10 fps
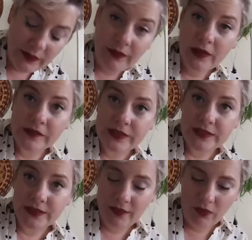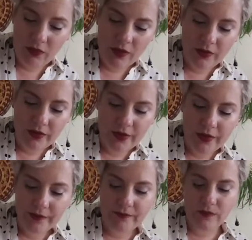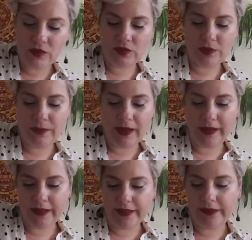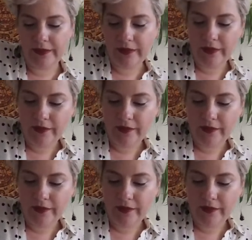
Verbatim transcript: And obviously the longer you spend